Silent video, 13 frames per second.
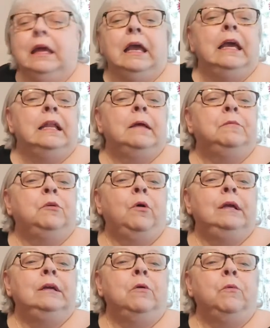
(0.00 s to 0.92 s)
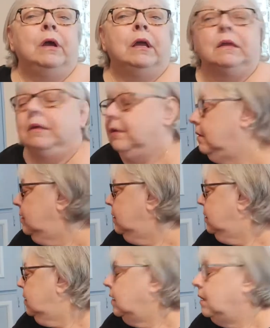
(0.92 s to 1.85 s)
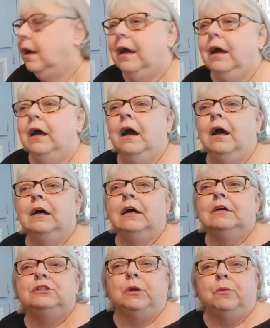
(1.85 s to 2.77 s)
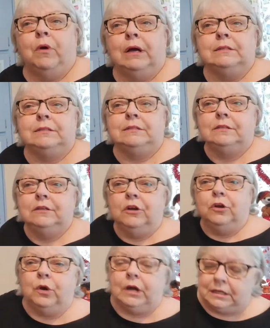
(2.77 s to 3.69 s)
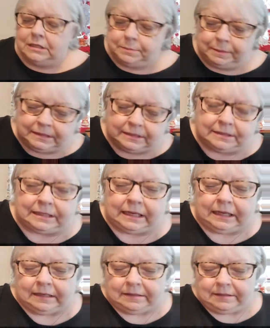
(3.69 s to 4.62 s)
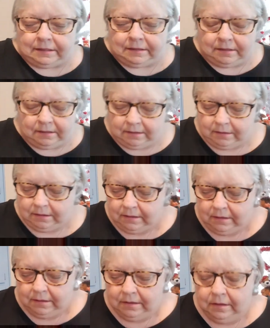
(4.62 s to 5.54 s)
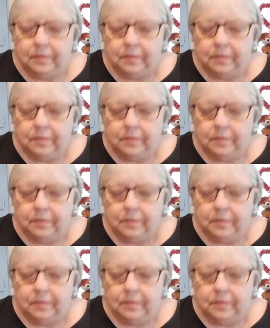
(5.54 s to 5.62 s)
And I'm going sold. away. She wants her husband to see it. Oh.